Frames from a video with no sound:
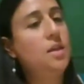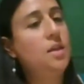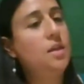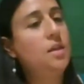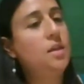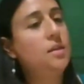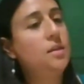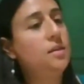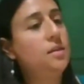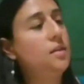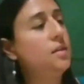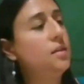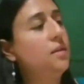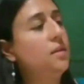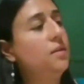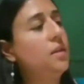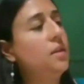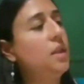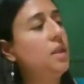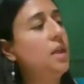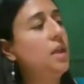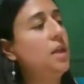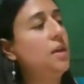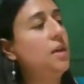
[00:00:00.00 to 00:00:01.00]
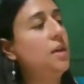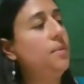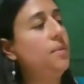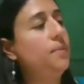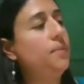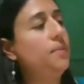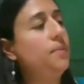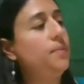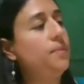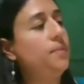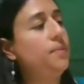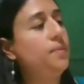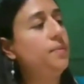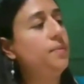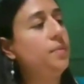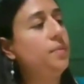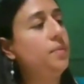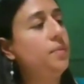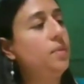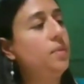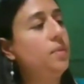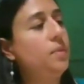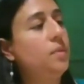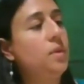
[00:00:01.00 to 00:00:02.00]
And this is 78.
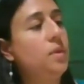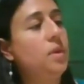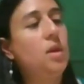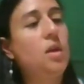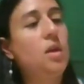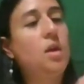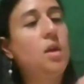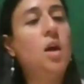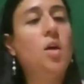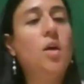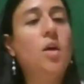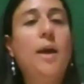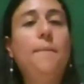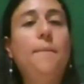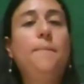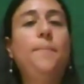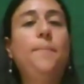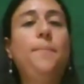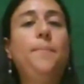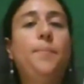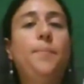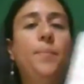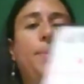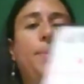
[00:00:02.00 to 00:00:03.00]
Okay.